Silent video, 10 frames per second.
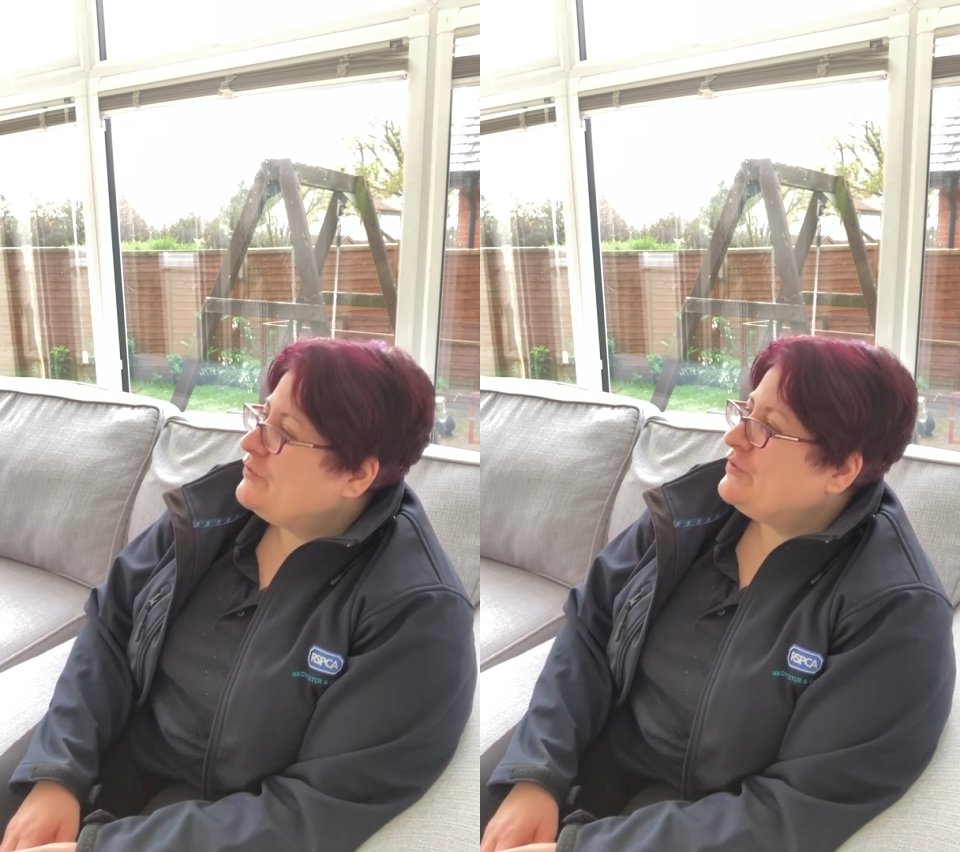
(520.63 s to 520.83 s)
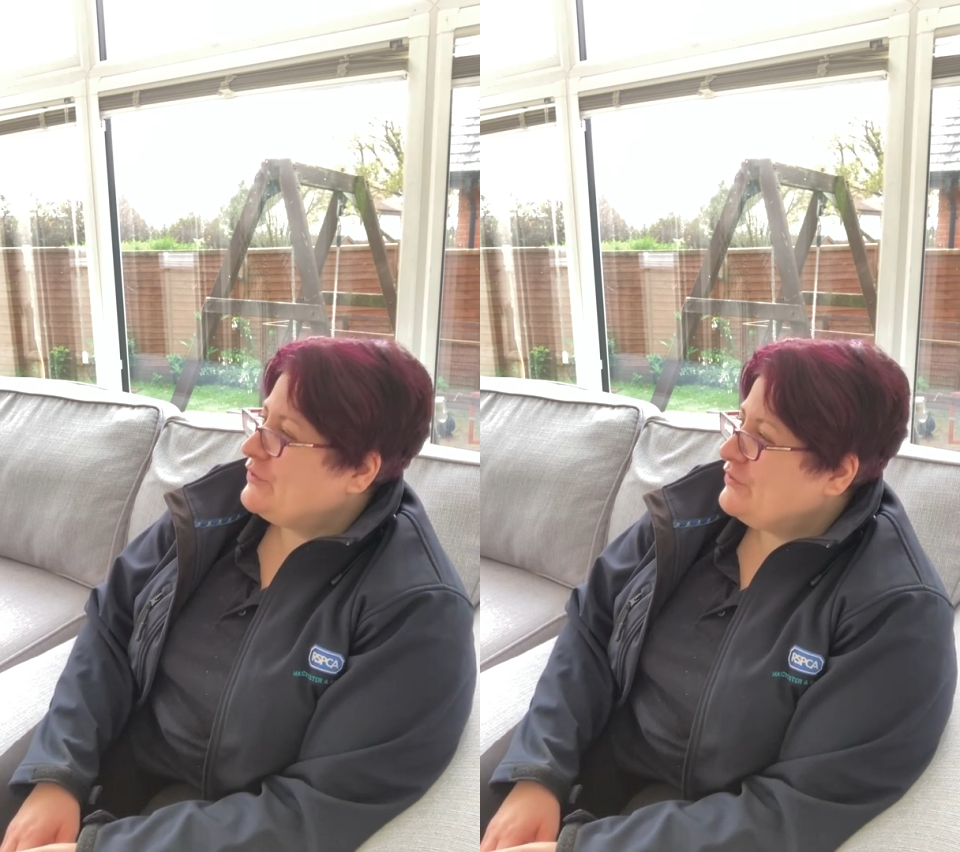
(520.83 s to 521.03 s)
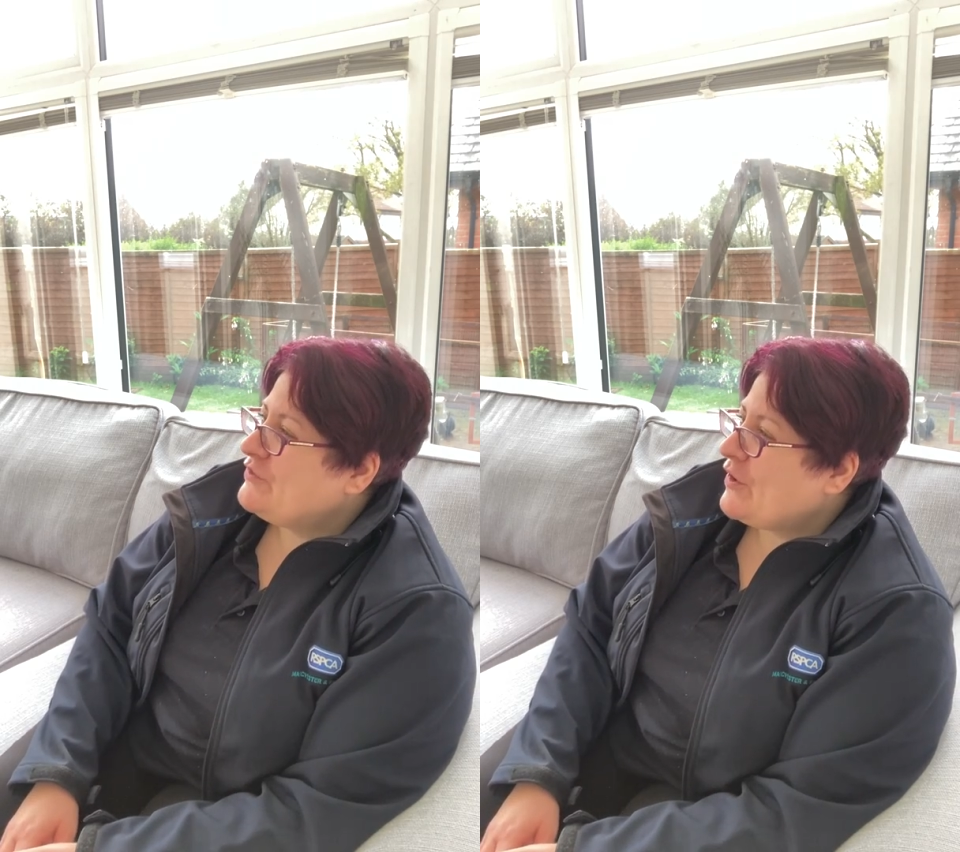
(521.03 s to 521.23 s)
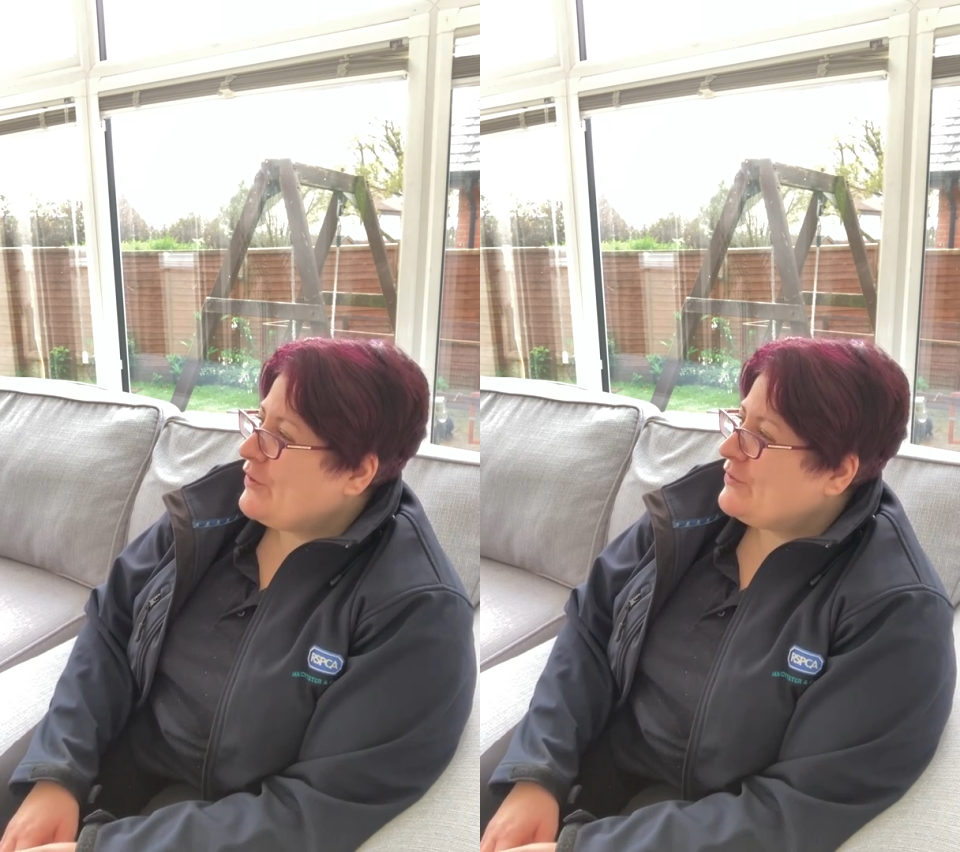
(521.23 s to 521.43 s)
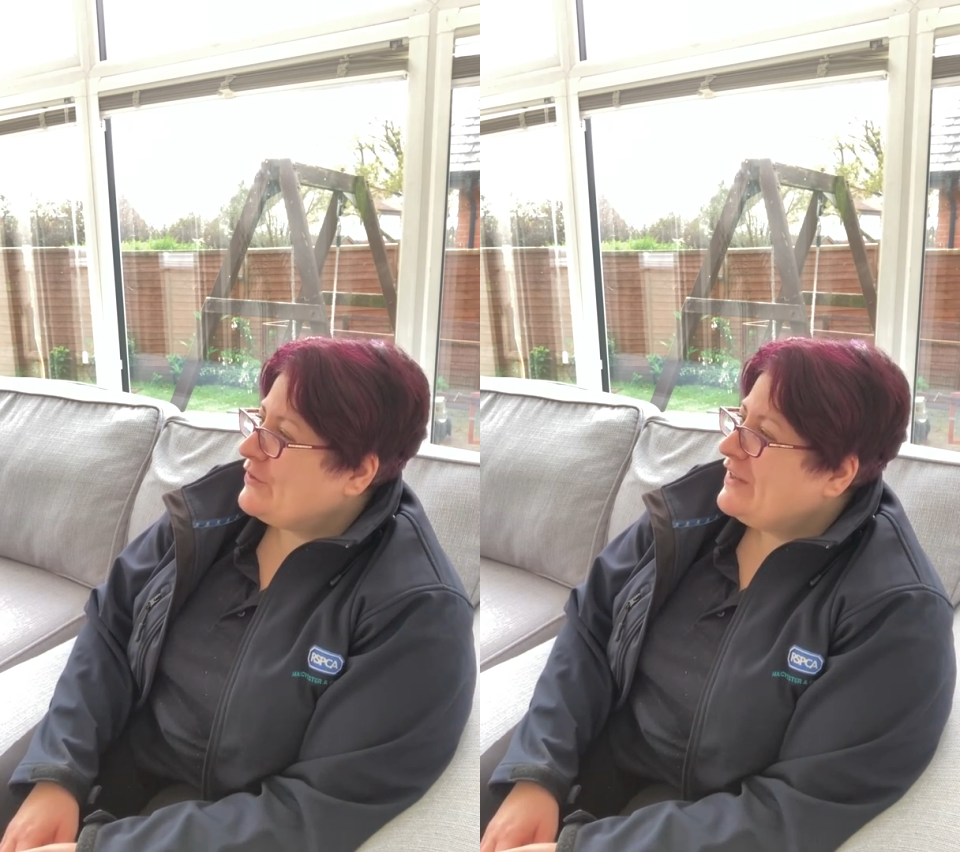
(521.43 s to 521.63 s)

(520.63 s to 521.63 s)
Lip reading: for the role